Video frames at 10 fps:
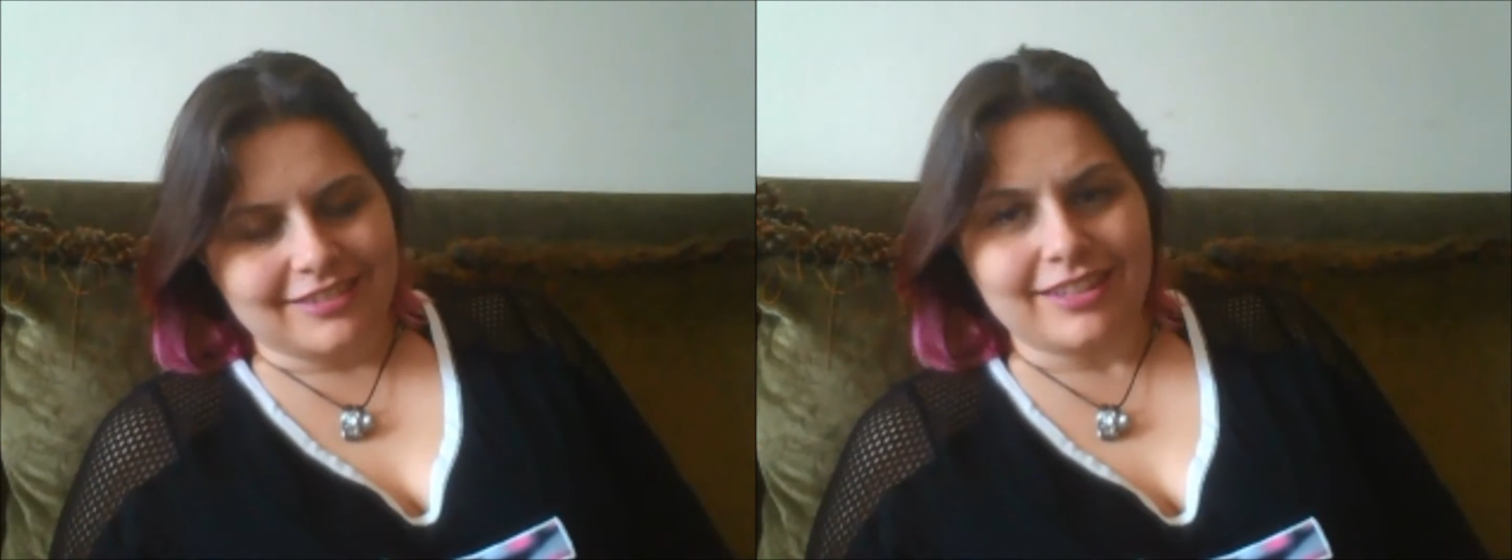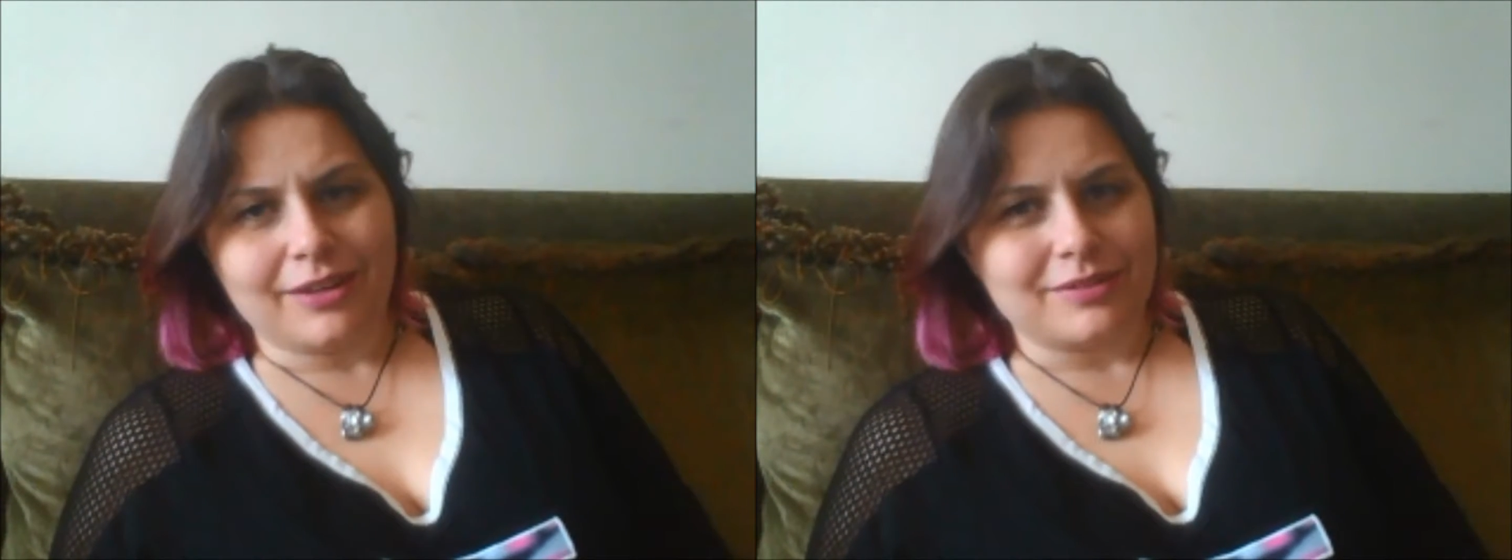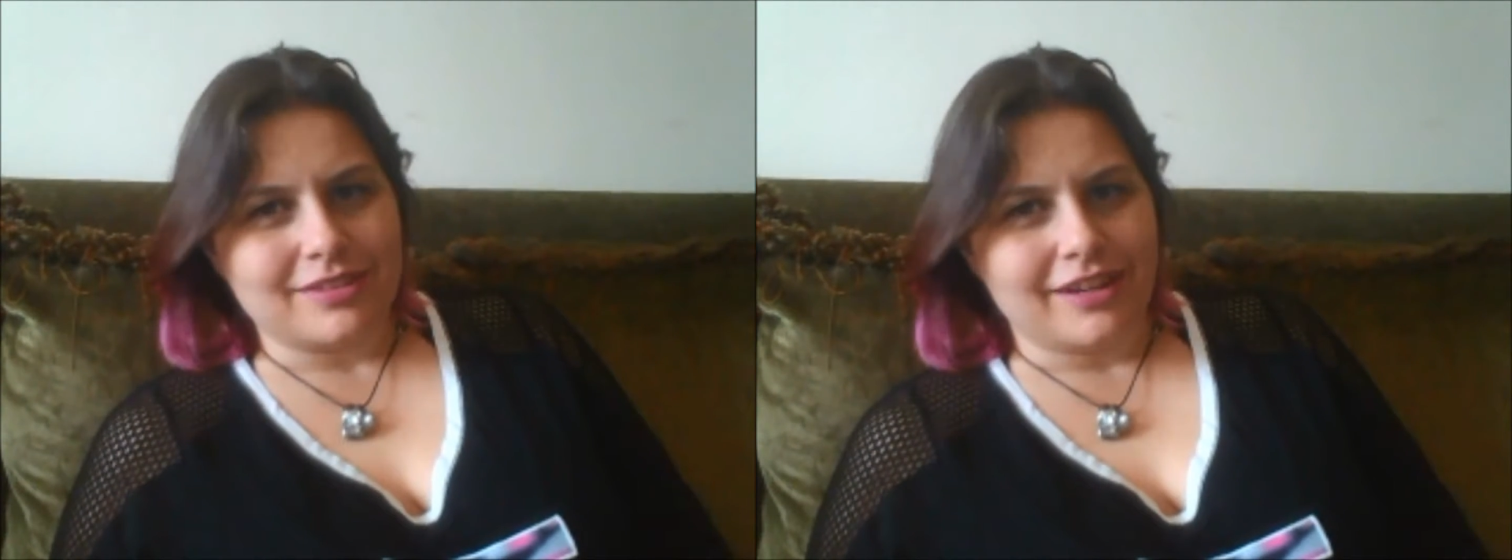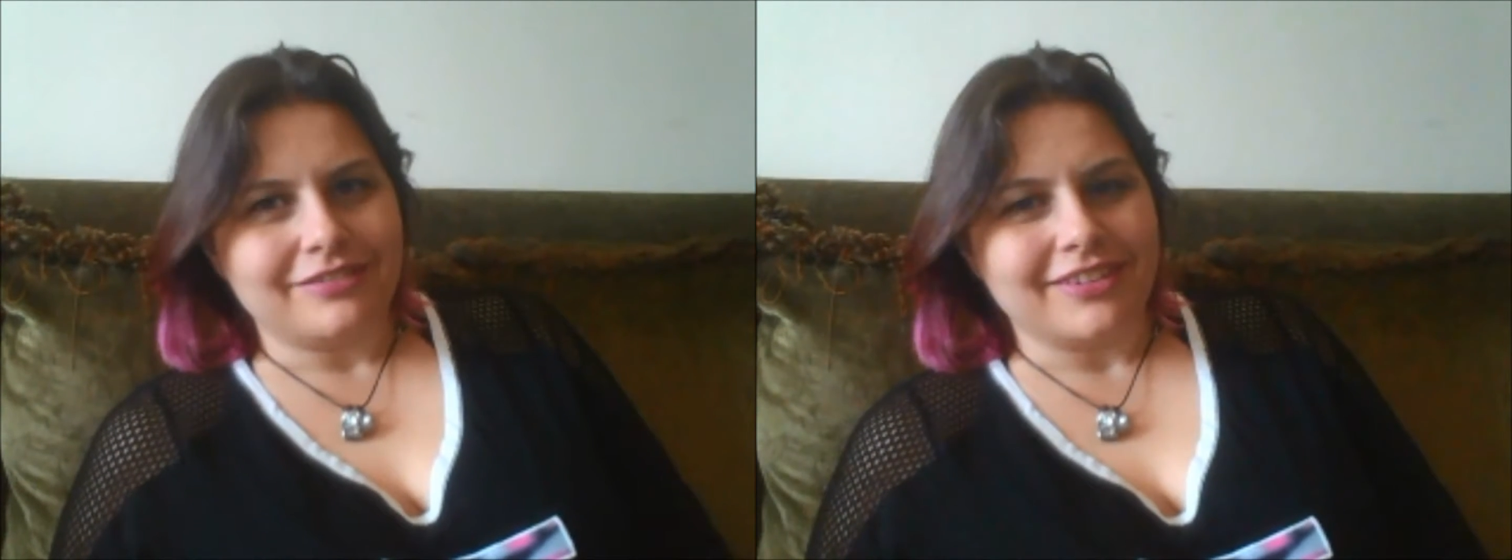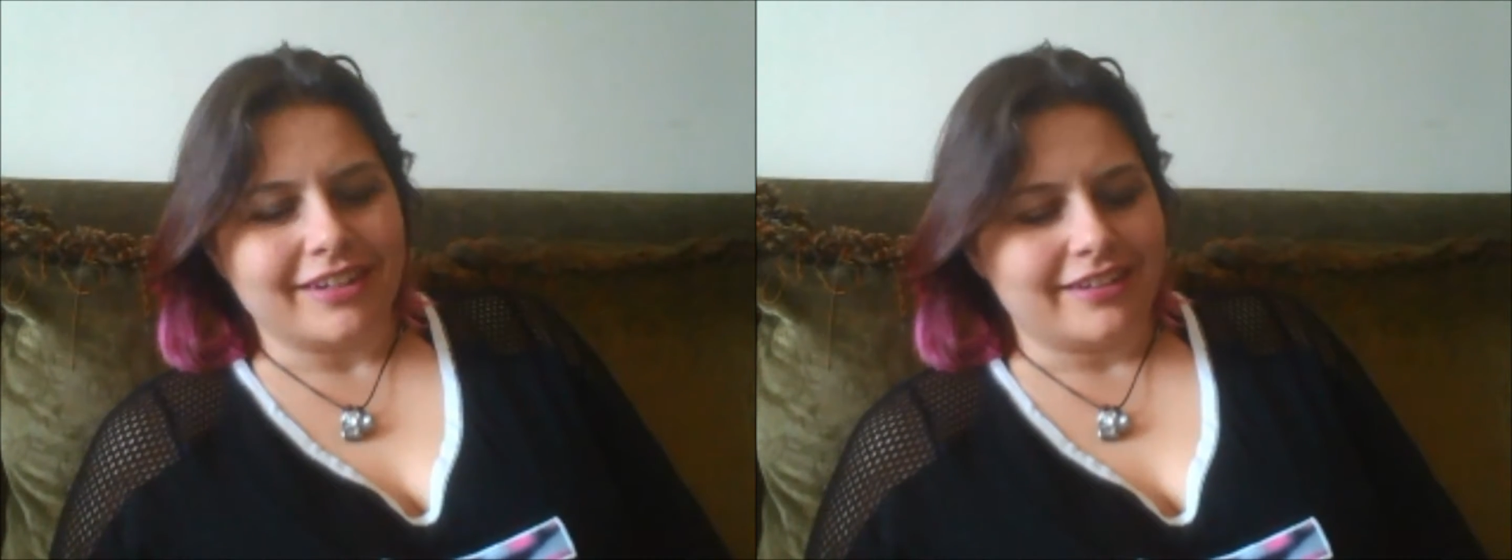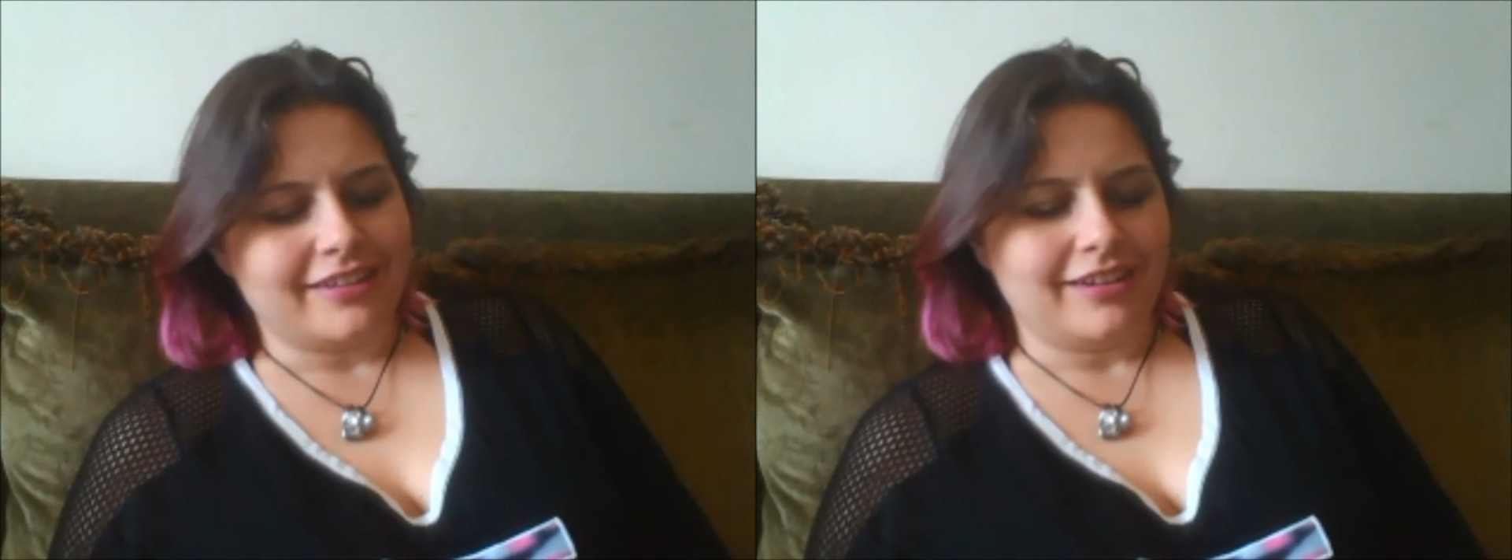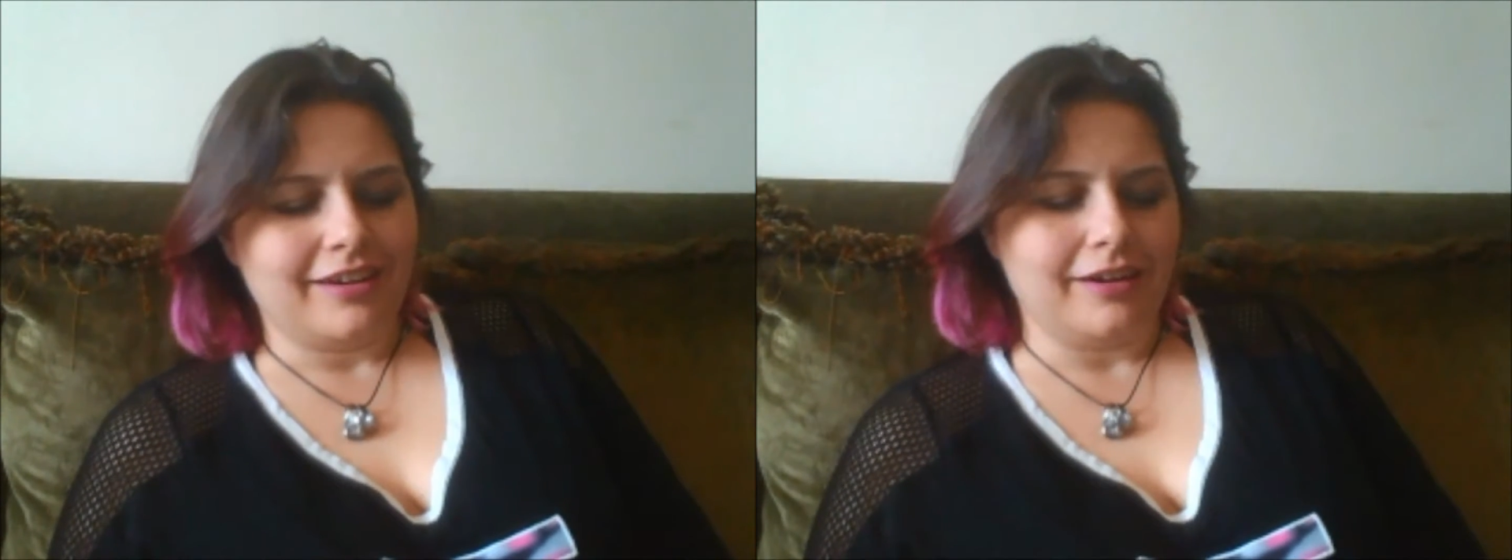today was not fun.